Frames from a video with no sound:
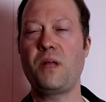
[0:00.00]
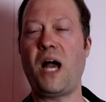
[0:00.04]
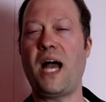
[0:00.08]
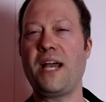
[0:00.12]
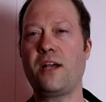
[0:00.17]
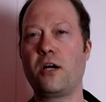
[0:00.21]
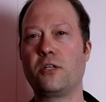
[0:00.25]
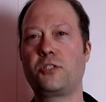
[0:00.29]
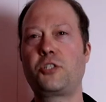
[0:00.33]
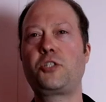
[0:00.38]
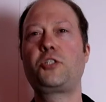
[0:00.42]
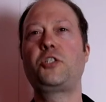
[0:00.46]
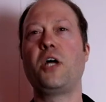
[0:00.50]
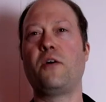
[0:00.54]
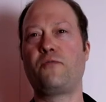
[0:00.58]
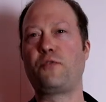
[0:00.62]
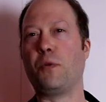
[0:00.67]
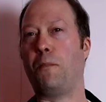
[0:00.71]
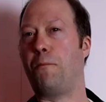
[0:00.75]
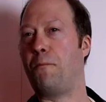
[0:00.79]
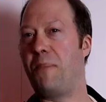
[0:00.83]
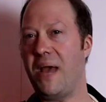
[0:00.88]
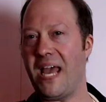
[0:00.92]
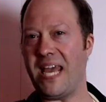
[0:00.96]
I got stuff
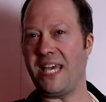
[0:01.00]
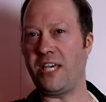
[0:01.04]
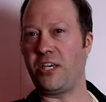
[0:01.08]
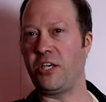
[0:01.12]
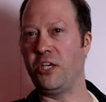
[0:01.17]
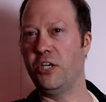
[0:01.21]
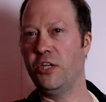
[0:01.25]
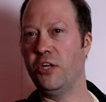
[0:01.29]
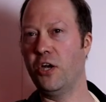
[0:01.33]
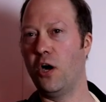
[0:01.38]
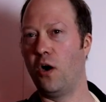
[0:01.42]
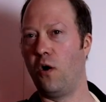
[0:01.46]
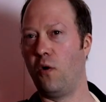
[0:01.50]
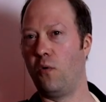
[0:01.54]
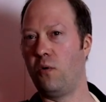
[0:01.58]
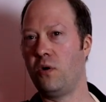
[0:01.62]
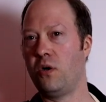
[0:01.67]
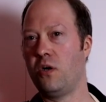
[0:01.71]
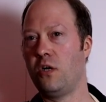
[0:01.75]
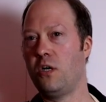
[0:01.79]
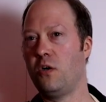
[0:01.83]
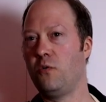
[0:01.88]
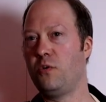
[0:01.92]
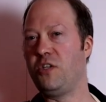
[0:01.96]
to bake, you know?
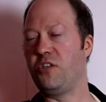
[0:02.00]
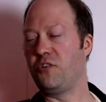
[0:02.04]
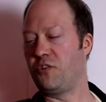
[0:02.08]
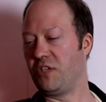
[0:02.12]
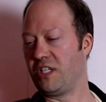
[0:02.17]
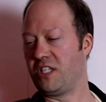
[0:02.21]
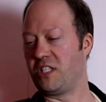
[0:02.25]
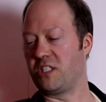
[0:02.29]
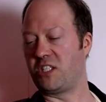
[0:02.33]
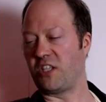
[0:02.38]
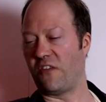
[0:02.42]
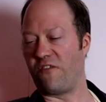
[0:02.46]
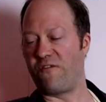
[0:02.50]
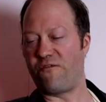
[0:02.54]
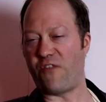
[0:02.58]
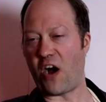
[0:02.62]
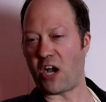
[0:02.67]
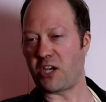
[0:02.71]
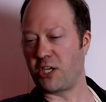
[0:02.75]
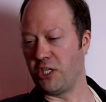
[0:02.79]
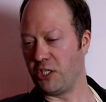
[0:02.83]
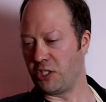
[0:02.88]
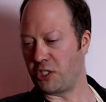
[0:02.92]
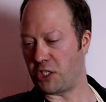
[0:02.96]
Do you think this is a
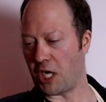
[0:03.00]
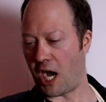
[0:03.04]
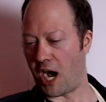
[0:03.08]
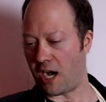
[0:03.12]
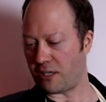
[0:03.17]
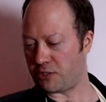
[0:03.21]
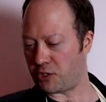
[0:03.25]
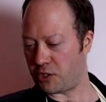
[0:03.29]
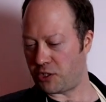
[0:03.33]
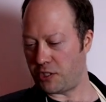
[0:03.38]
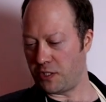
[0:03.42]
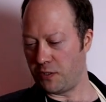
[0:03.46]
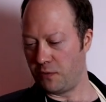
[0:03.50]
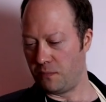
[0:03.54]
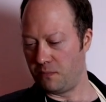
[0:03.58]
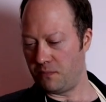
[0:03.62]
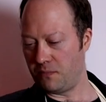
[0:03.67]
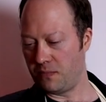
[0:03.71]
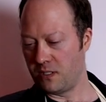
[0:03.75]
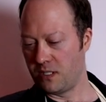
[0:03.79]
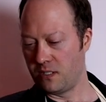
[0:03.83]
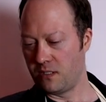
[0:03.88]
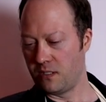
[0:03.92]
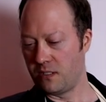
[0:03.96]
fucking costume?
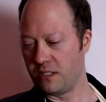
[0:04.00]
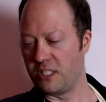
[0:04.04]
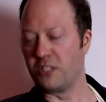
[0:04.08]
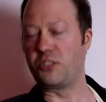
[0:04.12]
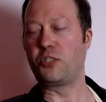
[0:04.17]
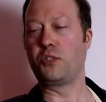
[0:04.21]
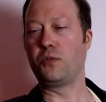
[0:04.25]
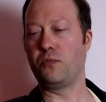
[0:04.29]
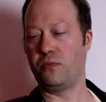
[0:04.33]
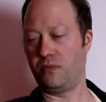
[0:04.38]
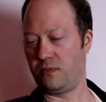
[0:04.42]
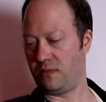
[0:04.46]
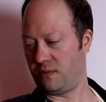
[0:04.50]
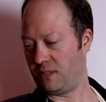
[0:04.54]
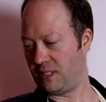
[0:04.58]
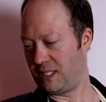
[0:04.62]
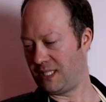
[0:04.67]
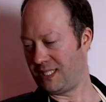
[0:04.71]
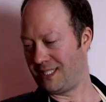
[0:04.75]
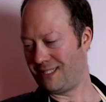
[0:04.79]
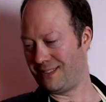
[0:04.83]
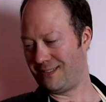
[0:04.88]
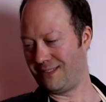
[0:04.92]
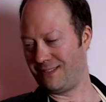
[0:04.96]
Oh, this is... I like
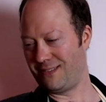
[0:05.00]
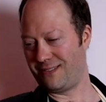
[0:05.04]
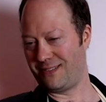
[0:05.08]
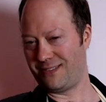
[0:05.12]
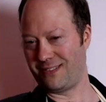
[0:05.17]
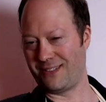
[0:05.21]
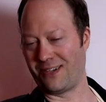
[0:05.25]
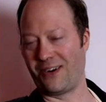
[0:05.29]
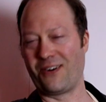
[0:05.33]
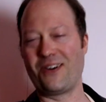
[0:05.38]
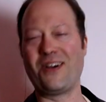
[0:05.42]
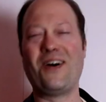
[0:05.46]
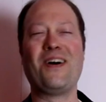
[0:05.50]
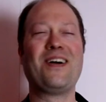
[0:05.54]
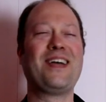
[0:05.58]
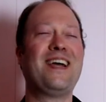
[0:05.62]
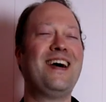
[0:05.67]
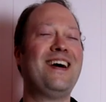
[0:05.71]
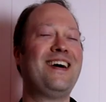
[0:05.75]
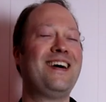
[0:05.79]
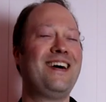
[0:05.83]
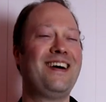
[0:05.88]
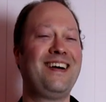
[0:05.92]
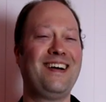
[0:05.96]
spookies. Oh, really?
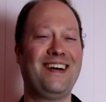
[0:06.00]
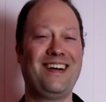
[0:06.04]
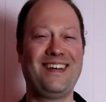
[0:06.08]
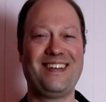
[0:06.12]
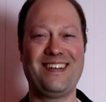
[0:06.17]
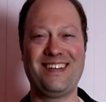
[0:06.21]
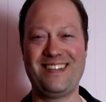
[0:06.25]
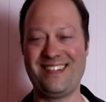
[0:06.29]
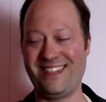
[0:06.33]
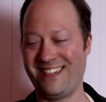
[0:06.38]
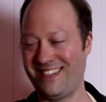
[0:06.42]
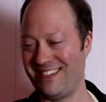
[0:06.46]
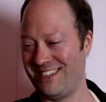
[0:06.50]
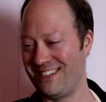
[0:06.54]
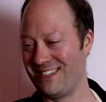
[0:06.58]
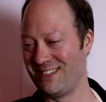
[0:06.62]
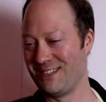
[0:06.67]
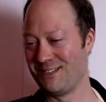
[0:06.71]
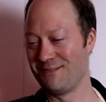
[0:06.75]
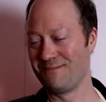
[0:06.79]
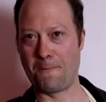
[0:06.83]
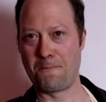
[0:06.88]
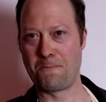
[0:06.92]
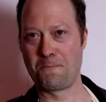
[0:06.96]
Yeah.
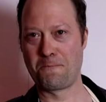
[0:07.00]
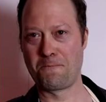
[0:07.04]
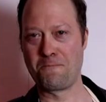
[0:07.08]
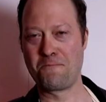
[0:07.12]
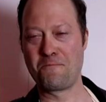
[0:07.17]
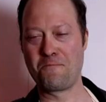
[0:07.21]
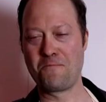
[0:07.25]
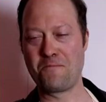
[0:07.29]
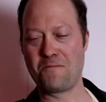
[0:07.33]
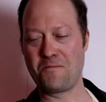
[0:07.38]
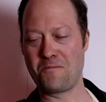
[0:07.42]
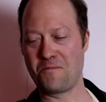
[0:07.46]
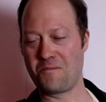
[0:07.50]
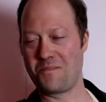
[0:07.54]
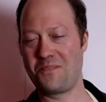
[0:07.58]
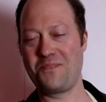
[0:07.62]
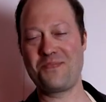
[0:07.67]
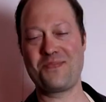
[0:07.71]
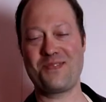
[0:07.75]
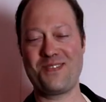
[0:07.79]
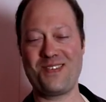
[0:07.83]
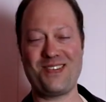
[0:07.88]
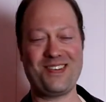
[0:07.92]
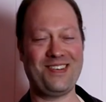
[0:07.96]
I like
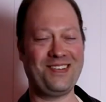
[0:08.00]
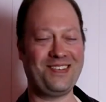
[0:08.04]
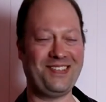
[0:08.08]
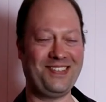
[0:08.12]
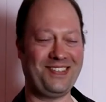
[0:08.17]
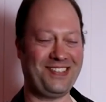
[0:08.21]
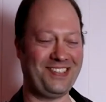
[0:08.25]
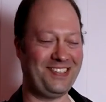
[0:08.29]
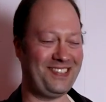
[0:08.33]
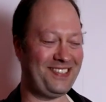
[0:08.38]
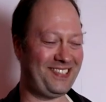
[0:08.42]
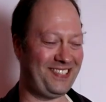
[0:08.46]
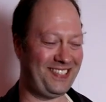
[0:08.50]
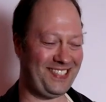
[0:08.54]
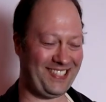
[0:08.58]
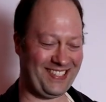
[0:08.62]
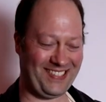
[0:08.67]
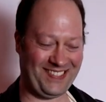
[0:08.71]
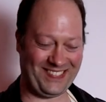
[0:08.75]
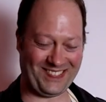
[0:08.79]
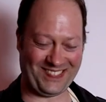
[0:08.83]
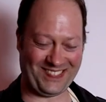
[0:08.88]
spookies.